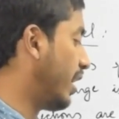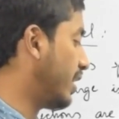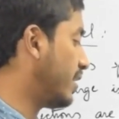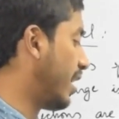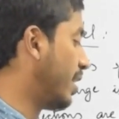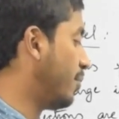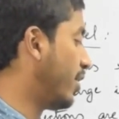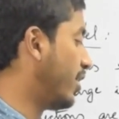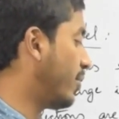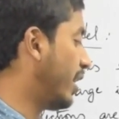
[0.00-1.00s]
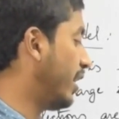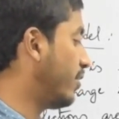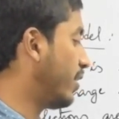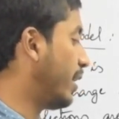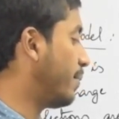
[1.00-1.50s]
It is 9.1
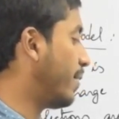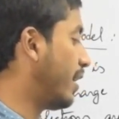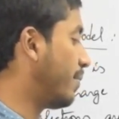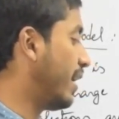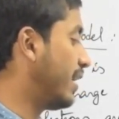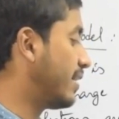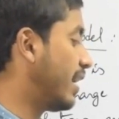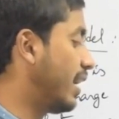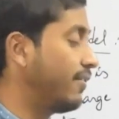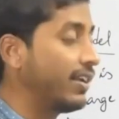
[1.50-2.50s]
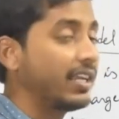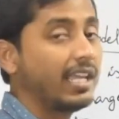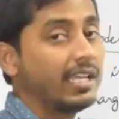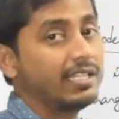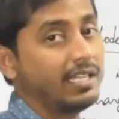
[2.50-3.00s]
into 10 power minus 31
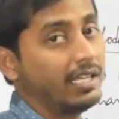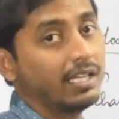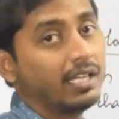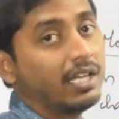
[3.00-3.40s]
kg,